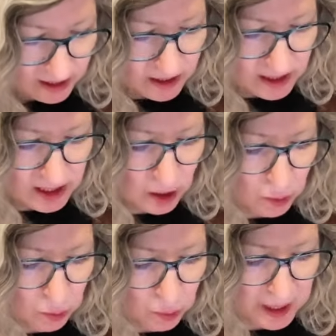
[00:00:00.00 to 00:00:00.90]
So
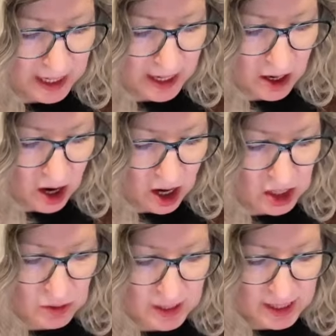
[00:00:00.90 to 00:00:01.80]
we are
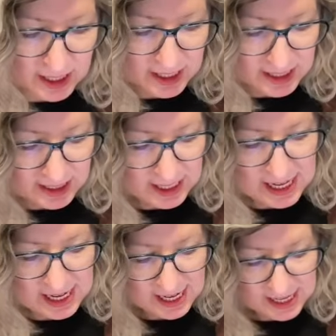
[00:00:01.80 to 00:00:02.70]
doing this
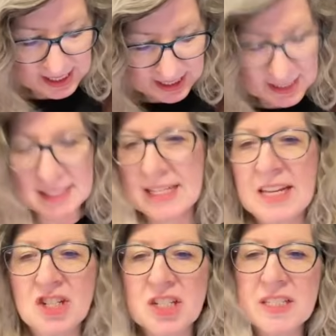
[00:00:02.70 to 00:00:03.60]
in
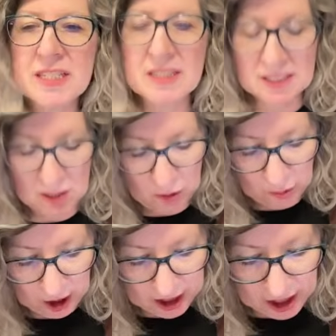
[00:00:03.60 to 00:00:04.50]
stages. So
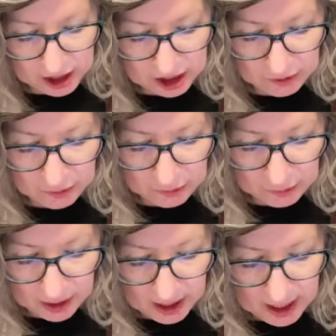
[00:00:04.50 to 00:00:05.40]
we're going to do,
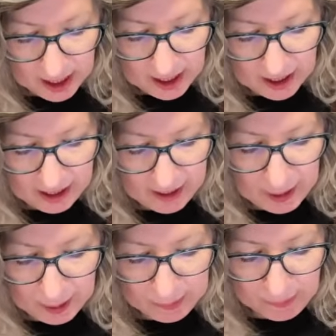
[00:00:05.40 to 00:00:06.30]

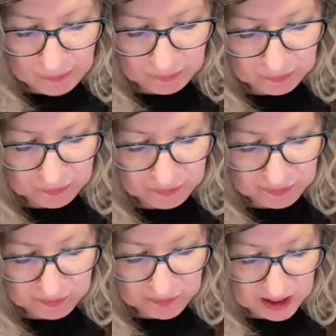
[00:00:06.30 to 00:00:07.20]
there's
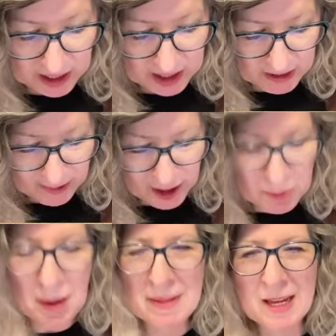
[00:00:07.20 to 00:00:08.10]

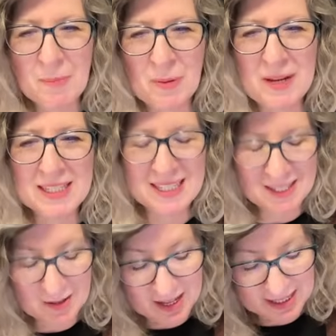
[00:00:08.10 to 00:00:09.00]
probably a couple ways to
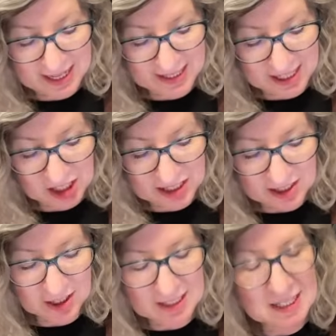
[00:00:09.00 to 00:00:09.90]
do this as I just
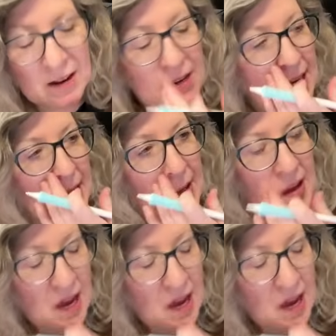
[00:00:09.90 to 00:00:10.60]
looked down at it.